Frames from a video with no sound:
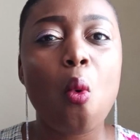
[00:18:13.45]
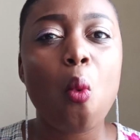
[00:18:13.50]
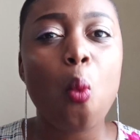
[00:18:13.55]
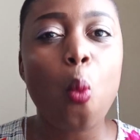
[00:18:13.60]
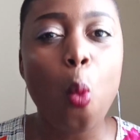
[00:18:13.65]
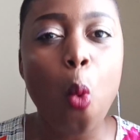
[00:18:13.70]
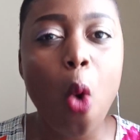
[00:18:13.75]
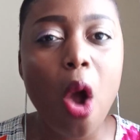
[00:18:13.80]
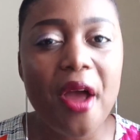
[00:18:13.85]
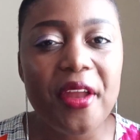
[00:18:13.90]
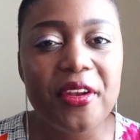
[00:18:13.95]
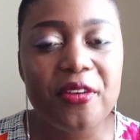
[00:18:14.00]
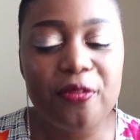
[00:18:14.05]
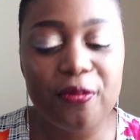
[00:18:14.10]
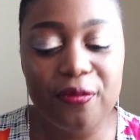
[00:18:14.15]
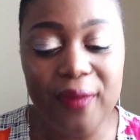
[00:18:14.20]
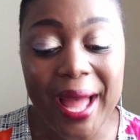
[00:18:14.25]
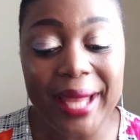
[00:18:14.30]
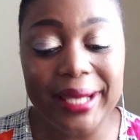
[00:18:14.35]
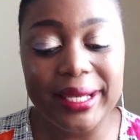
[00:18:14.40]
what
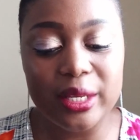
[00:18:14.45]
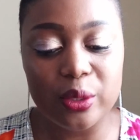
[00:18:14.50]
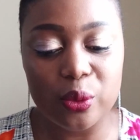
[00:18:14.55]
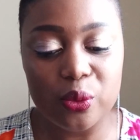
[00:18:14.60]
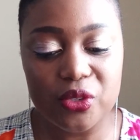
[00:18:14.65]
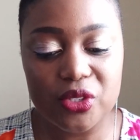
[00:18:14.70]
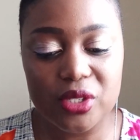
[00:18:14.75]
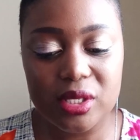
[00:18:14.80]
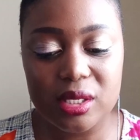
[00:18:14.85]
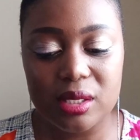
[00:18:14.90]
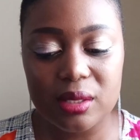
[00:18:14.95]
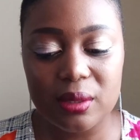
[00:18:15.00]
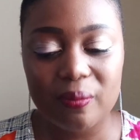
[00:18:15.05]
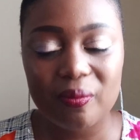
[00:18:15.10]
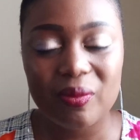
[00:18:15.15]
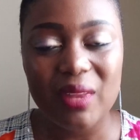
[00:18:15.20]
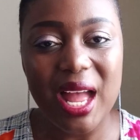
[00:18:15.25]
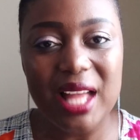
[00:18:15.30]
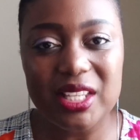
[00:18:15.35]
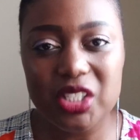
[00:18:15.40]
values?
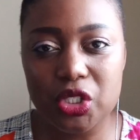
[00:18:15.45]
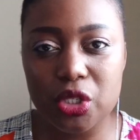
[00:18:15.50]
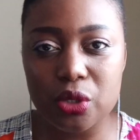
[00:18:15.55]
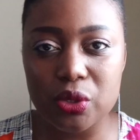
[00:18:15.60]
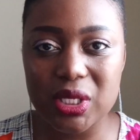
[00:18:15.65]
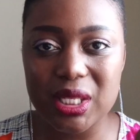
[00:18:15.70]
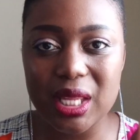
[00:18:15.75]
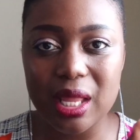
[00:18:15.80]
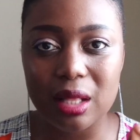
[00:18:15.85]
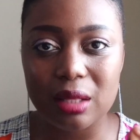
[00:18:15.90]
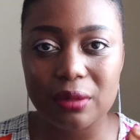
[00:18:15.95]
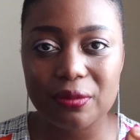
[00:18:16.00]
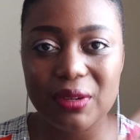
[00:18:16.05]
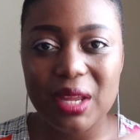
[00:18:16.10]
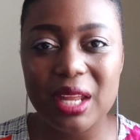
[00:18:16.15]
Ask yourself,